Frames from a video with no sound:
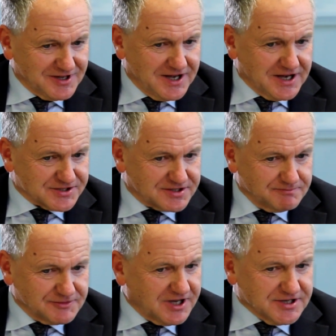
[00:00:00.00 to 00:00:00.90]
at
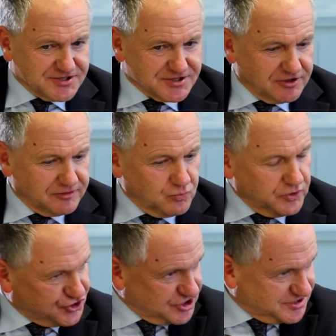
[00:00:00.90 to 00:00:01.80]
cases on
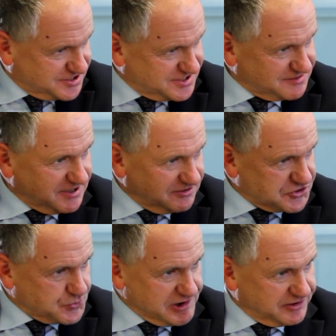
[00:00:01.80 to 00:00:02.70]
widgets
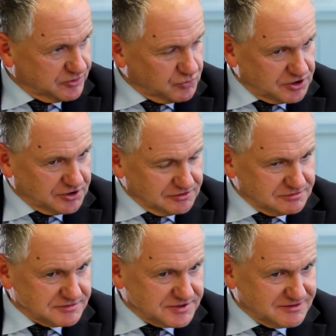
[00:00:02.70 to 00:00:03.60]
elsewhere in the
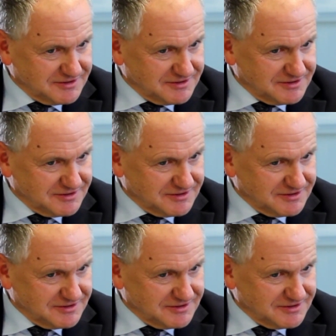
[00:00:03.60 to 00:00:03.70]
world,